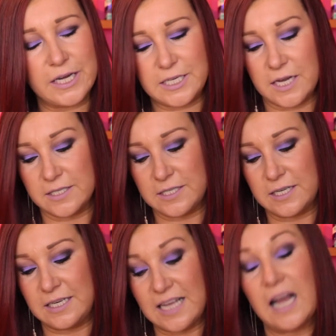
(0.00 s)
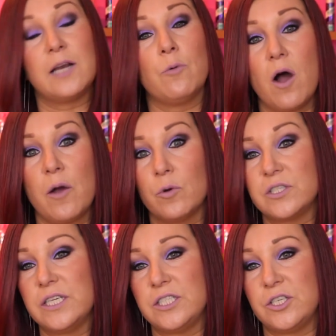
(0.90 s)
it does exactly what I
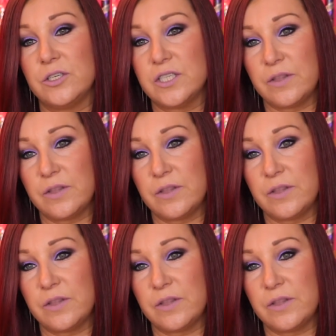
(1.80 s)
want it to do.